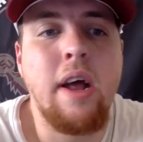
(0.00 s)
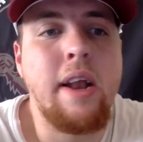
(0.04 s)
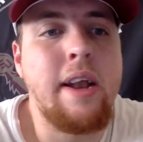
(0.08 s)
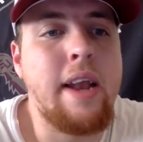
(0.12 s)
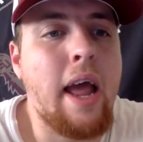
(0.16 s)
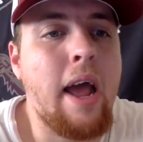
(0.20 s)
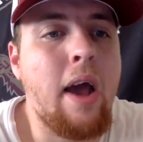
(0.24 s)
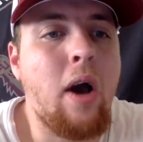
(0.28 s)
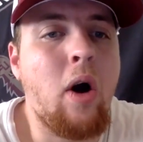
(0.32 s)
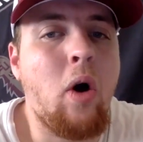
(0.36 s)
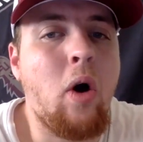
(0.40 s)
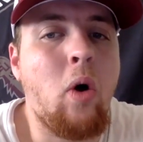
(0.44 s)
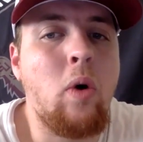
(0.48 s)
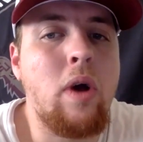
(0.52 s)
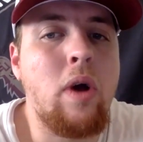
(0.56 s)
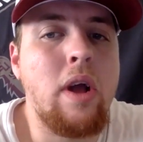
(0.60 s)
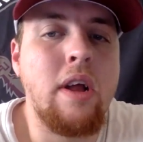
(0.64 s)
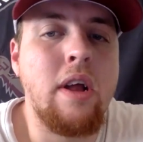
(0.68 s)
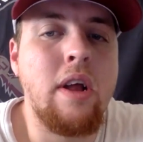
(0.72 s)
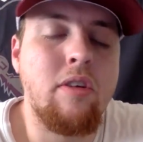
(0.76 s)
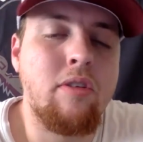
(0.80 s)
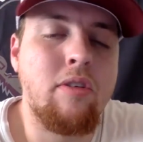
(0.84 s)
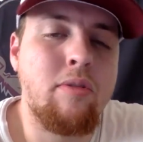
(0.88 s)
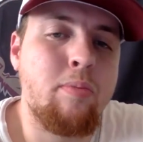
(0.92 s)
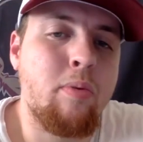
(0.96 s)
Now,
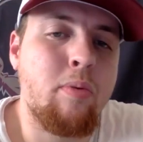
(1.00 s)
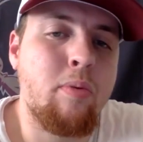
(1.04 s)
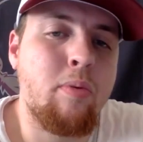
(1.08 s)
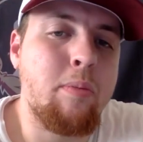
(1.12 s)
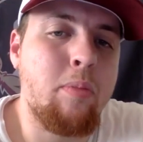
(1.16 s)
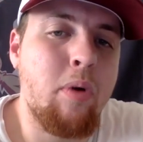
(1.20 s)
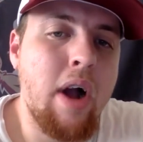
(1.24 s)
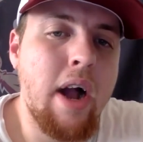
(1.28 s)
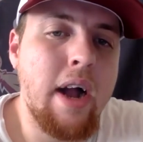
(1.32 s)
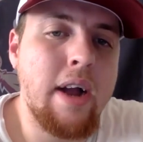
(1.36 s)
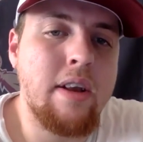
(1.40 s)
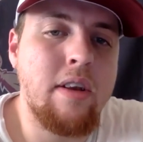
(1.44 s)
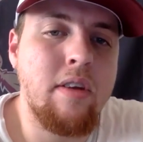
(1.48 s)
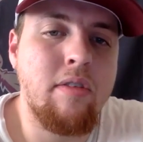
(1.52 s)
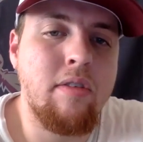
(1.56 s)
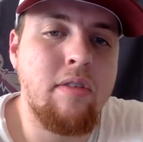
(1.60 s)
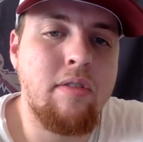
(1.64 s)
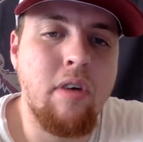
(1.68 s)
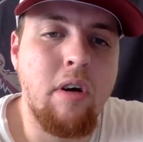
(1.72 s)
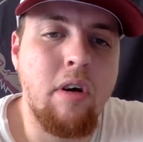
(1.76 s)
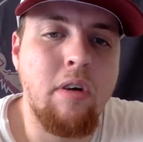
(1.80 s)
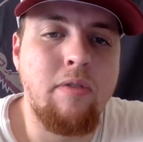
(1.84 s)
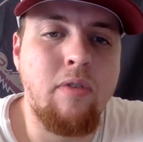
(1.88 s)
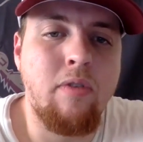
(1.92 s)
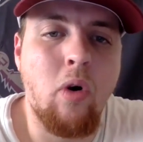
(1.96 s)
in spring practice
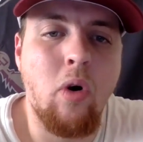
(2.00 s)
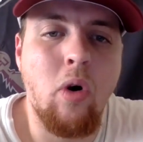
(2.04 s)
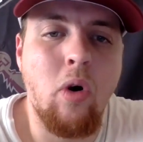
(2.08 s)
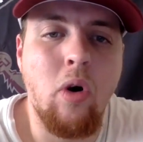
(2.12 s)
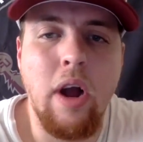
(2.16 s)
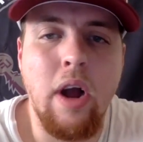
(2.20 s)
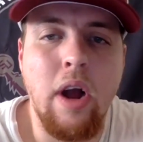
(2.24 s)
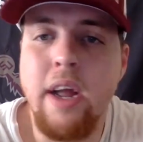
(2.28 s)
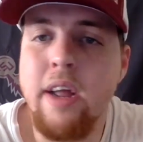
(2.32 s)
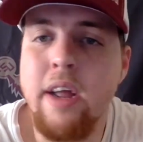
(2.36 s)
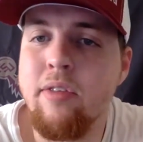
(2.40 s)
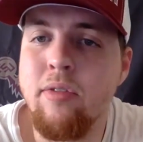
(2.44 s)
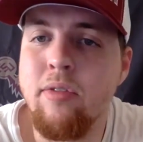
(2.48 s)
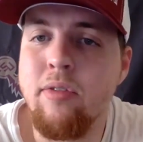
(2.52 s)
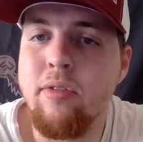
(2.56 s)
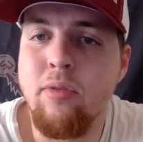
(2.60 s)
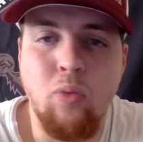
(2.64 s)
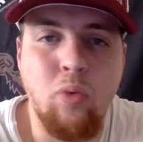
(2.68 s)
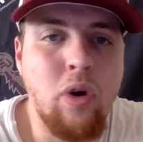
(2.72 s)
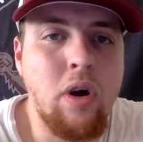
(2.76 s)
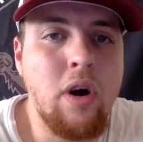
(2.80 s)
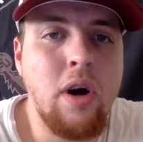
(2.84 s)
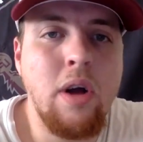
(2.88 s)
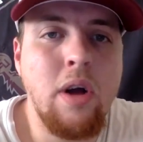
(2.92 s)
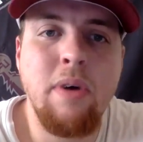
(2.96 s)
so far, he's
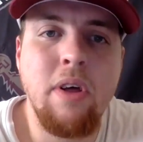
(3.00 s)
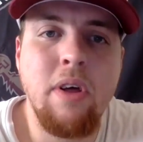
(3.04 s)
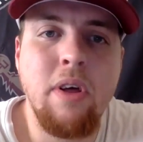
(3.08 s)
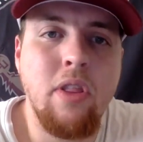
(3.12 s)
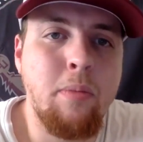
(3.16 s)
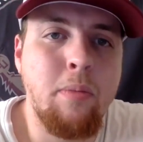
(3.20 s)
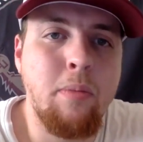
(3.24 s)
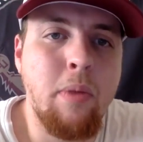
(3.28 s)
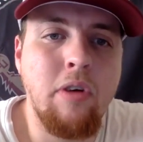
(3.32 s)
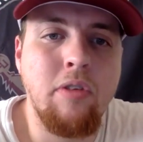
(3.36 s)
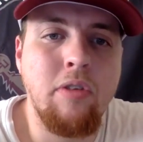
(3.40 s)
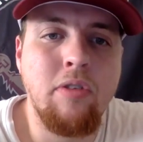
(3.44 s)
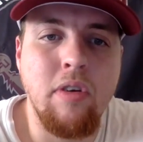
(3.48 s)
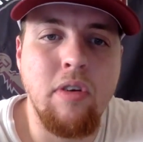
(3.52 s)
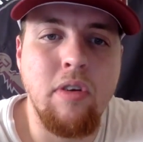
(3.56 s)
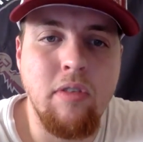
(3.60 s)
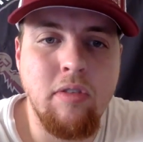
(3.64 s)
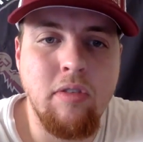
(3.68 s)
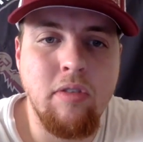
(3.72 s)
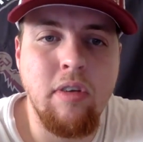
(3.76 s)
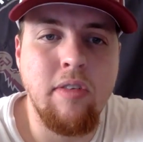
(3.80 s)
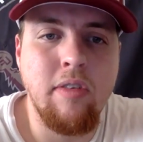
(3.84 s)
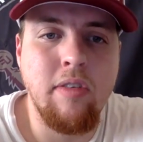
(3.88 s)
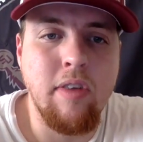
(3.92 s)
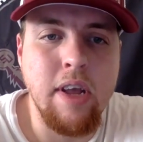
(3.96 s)
really been the most
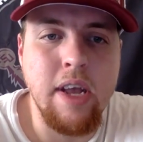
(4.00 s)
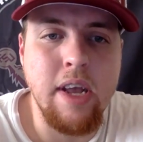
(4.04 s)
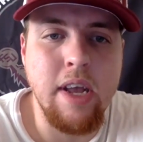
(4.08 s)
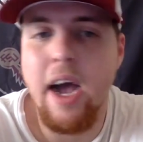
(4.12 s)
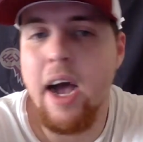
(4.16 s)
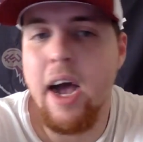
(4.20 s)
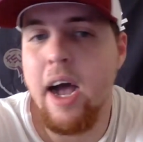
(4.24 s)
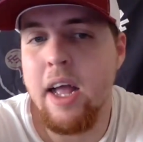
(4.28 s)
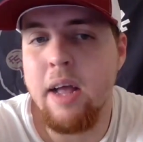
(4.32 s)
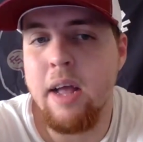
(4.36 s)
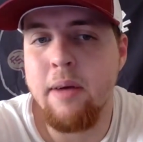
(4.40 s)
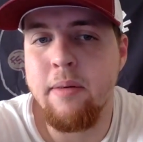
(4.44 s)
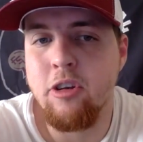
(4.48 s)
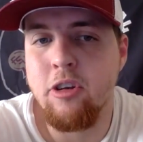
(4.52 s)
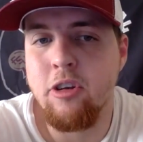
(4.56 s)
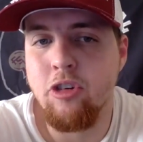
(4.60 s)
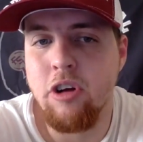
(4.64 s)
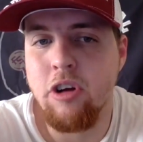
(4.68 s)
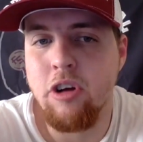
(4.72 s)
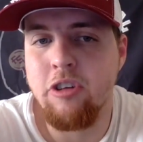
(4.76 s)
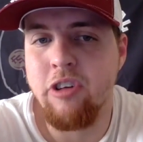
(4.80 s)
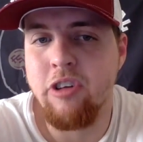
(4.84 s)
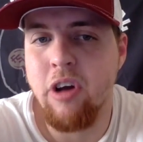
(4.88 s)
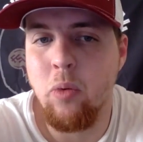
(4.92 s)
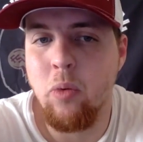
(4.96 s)
consistent guy, him and
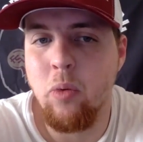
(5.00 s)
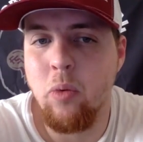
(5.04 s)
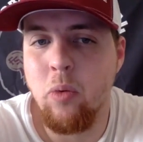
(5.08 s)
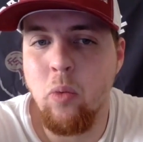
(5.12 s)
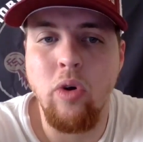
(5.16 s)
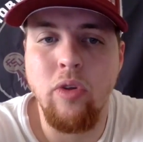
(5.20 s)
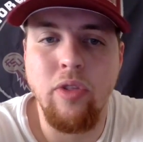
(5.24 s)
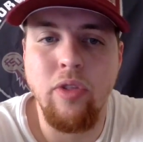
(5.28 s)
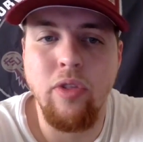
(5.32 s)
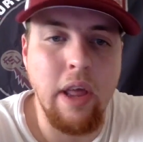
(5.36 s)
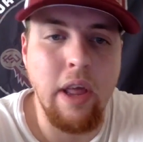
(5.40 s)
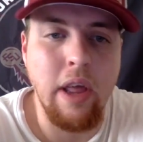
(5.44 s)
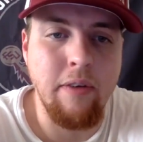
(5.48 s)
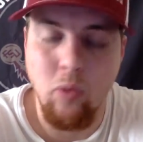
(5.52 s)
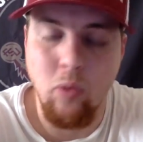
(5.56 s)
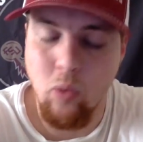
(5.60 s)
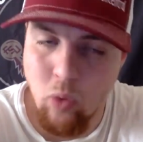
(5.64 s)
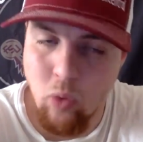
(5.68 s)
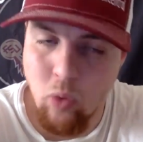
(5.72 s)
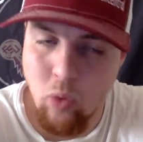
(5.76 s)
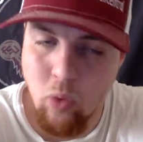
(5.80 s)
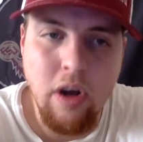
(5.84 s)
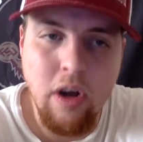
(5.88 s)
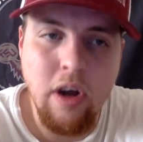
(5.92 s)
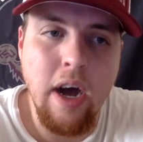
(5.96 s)
Trayshawn Ward. They've
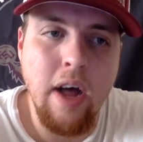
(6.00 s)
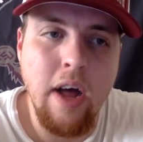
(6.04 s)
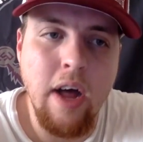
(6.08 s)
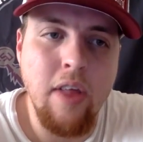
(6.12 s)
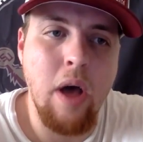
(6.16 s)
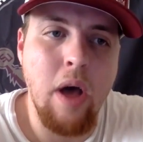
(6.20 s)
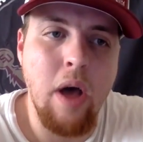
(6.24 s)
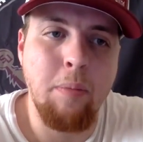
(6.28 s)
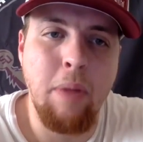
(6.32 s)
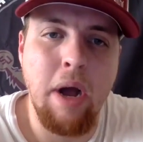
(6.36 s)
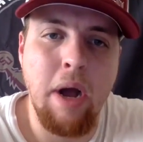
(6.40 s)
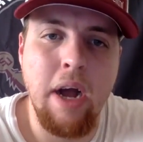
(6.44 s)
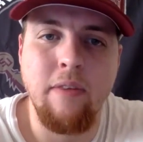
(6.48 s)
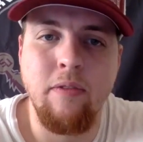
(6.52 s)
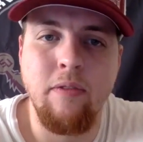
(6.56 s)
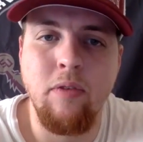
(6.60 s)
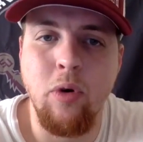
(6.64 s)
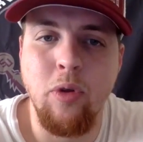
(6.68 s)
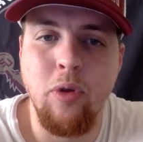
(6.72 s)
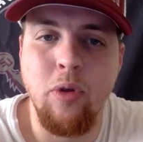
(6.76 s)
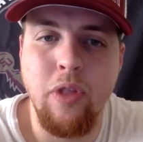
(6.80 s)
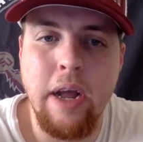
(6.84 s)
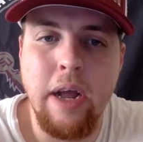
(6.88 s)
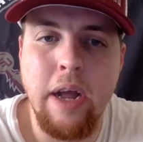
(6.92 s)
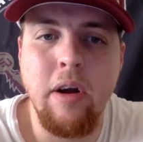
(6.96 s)
really led that
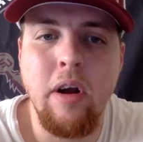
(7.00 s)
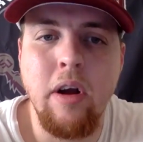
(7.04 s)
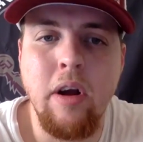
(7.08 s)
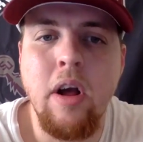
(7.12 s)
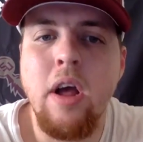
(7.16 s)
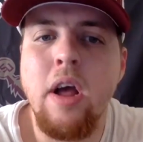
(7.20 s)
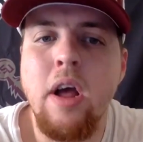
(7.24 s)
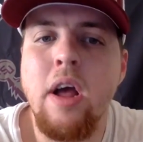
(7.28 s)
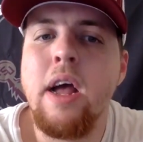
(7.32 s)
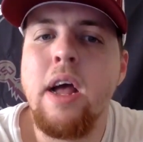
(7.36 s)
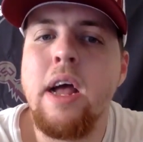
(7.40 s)
backfield there.